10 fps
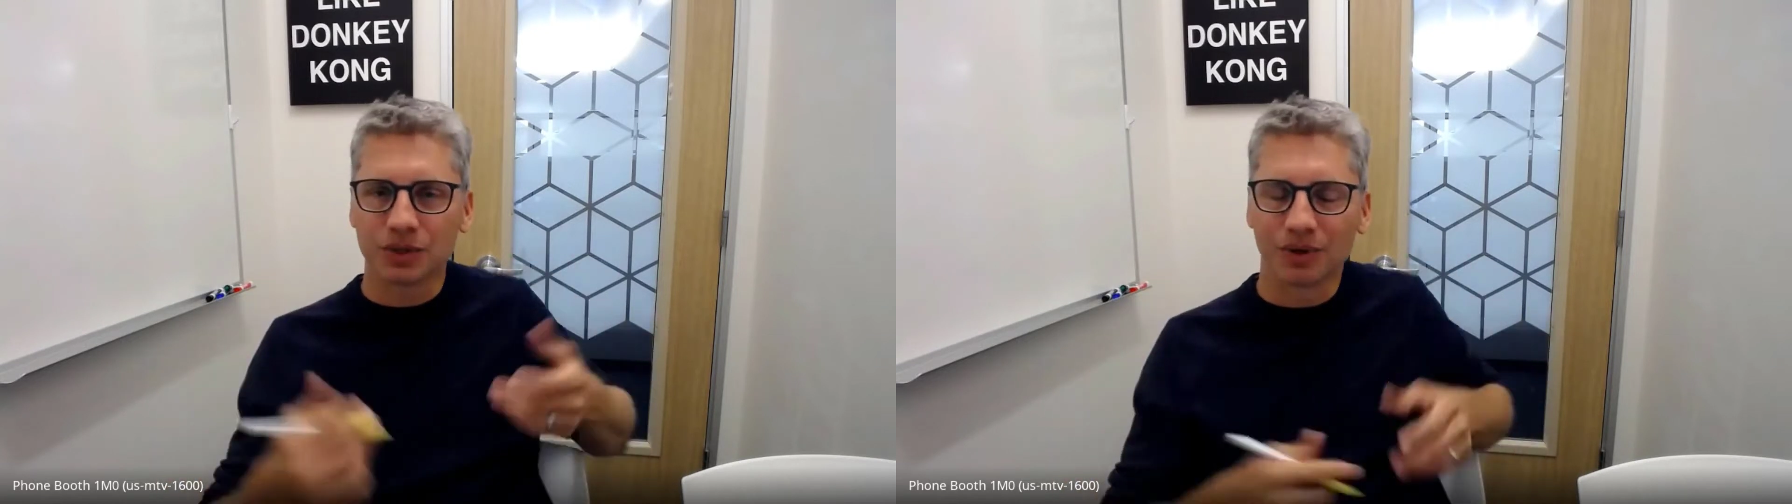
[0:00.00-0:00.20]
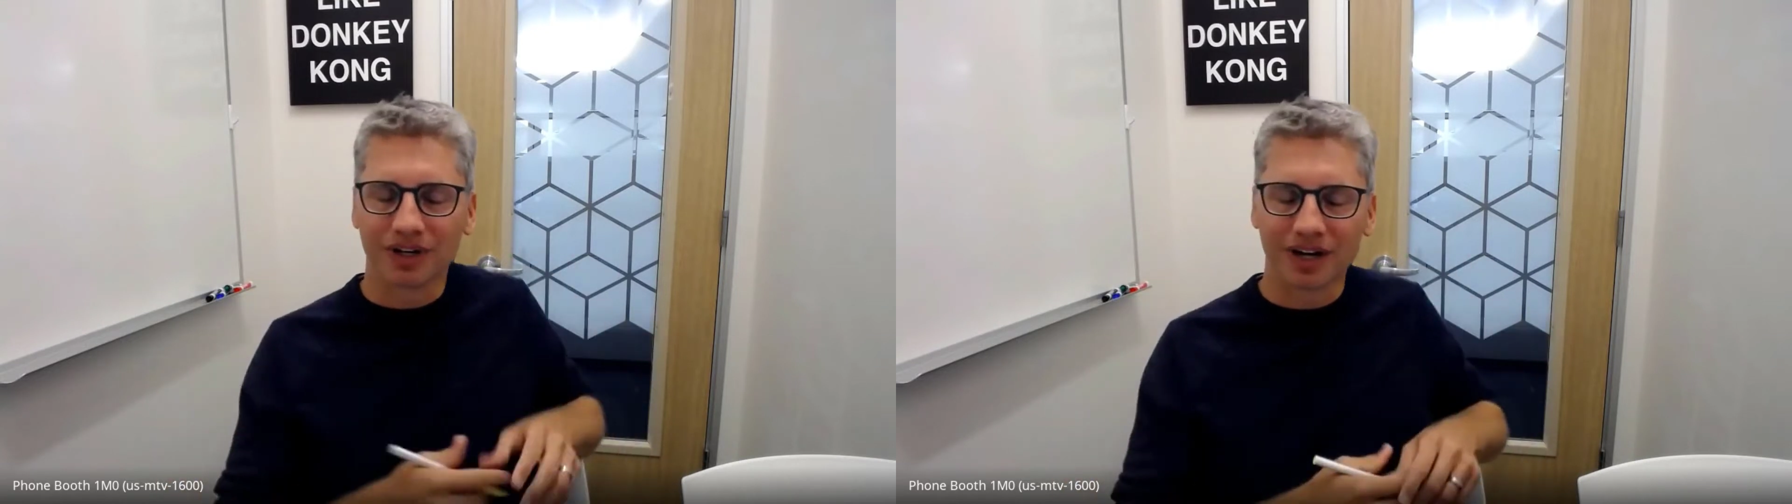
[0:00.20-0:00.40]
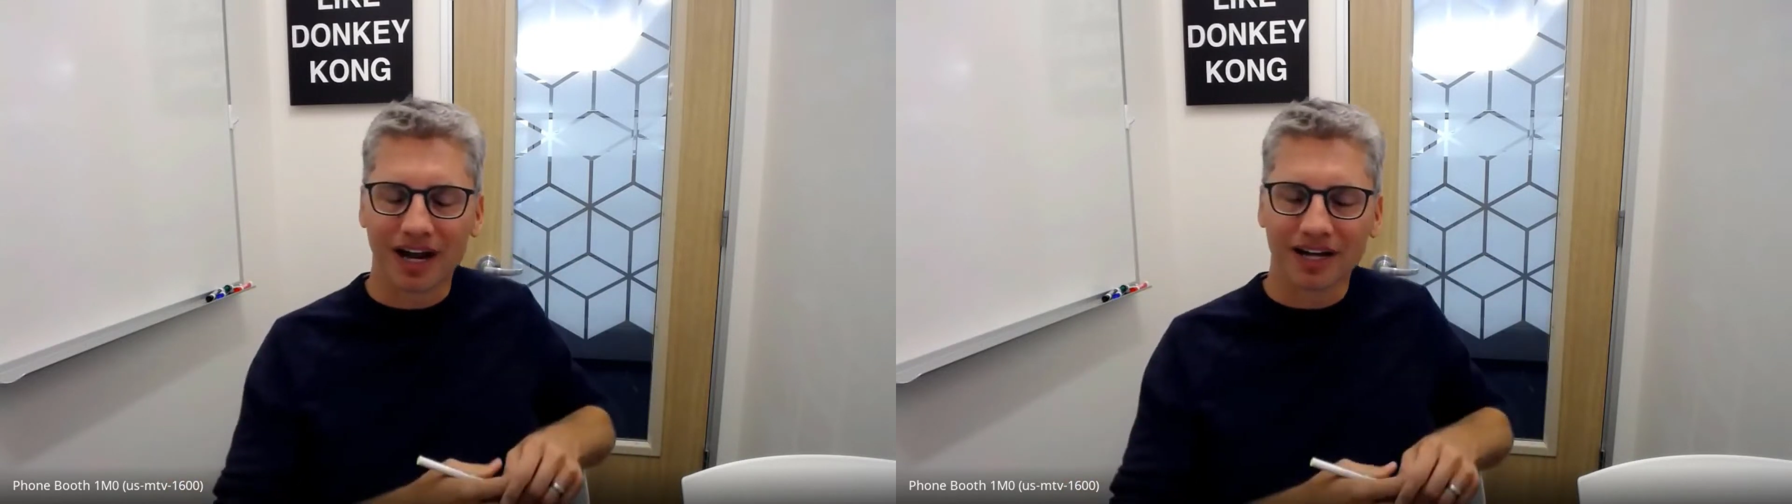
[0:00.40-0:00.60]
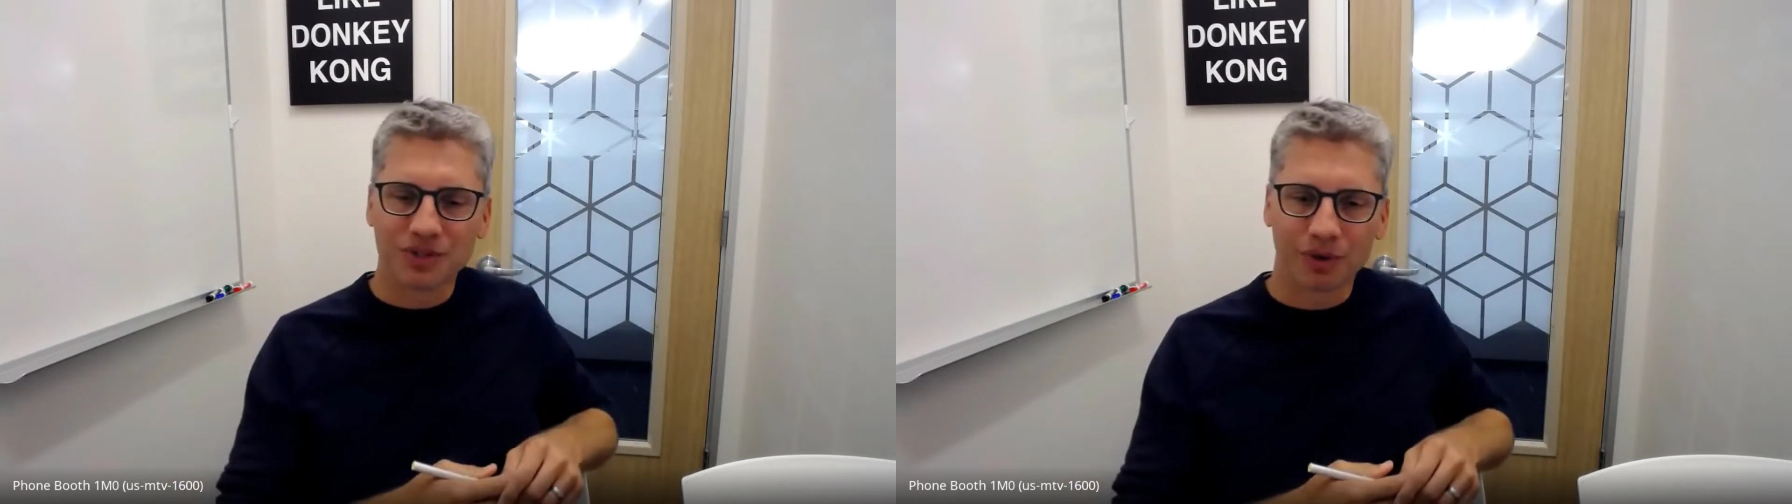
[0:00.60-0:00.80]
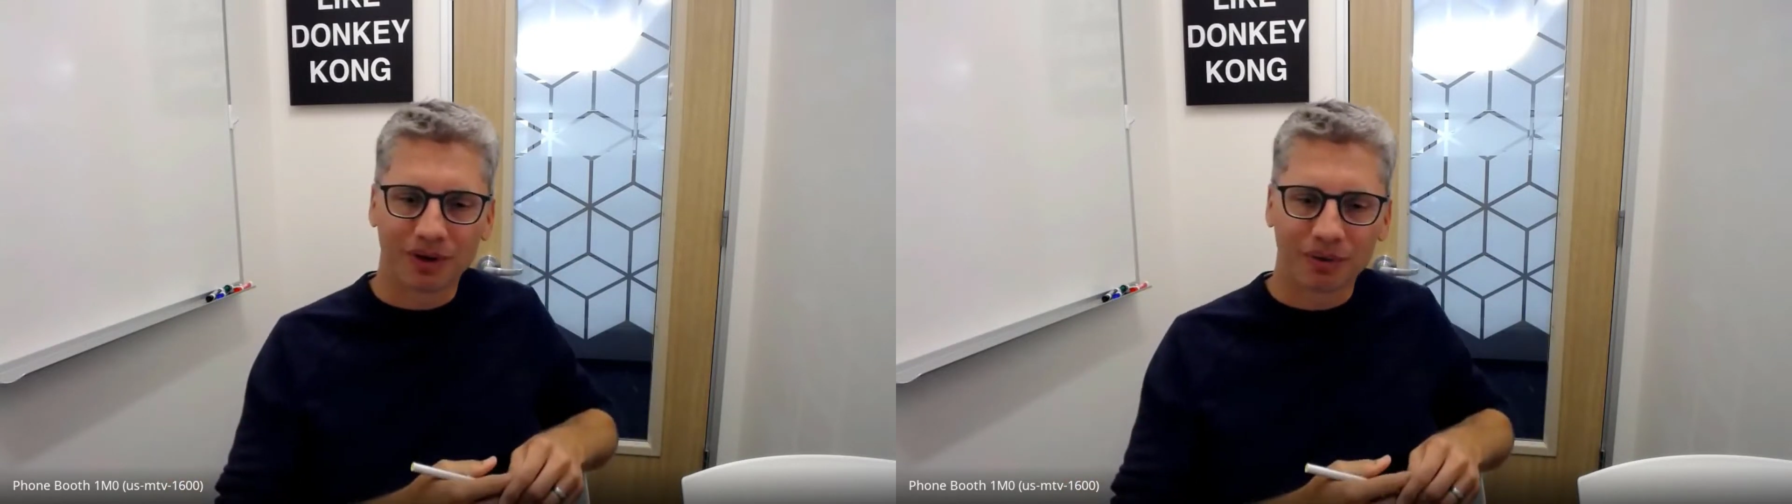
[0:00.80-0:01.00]
you
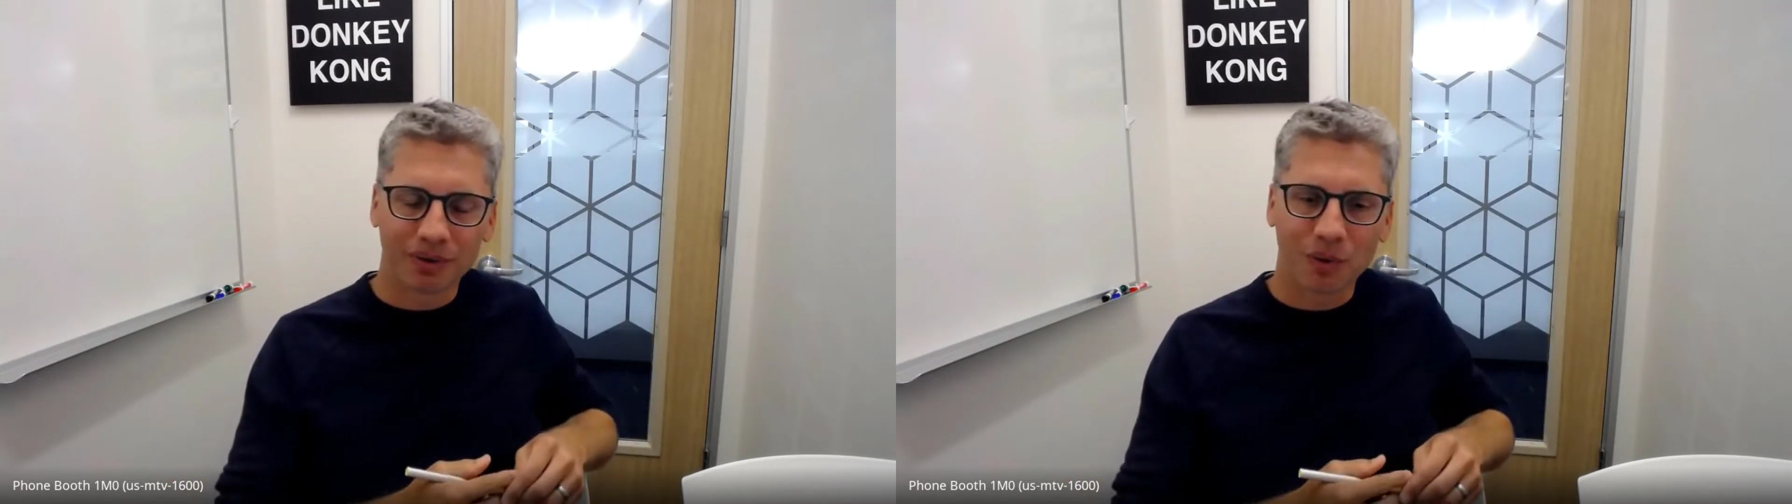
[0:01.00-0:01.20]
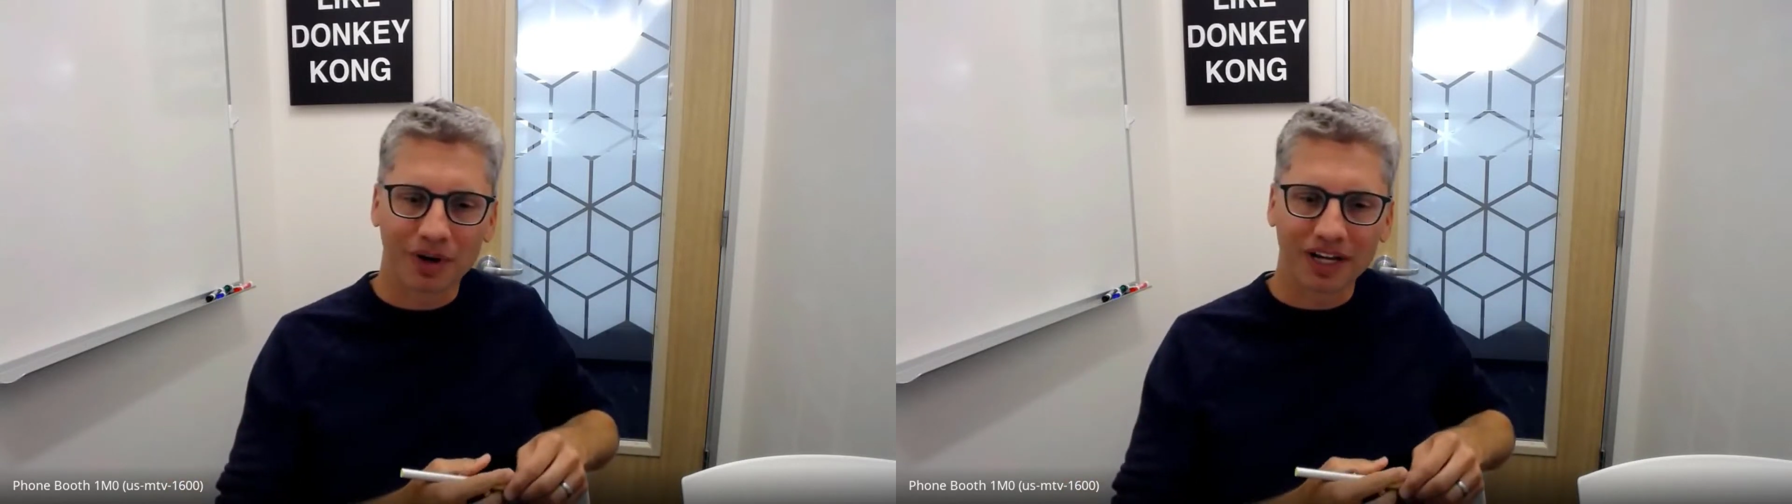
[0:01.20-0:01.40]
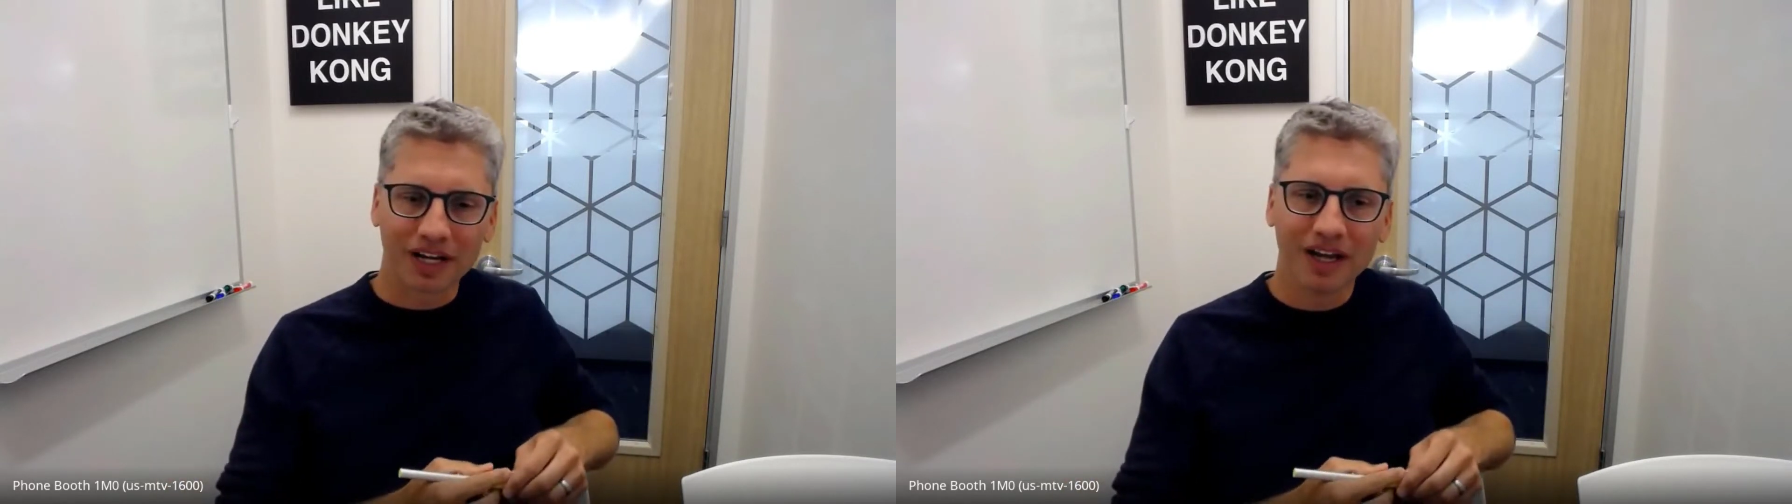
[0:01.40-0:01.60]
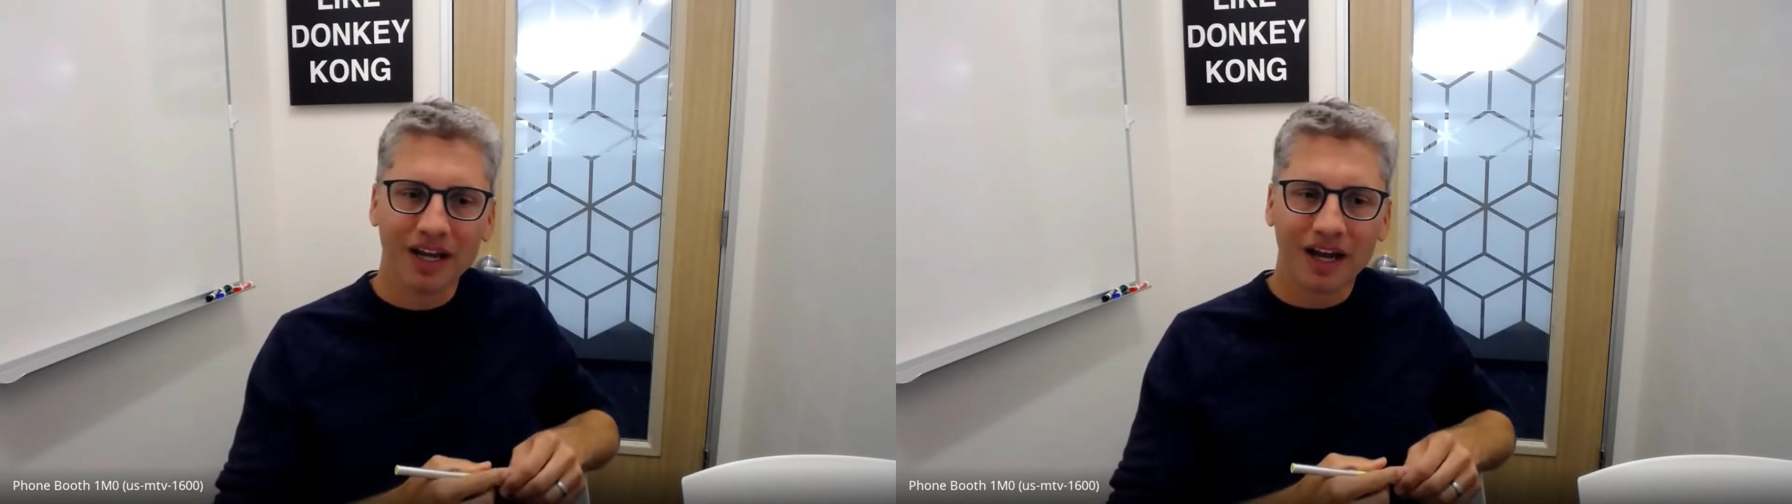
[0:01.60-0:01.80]
are recording.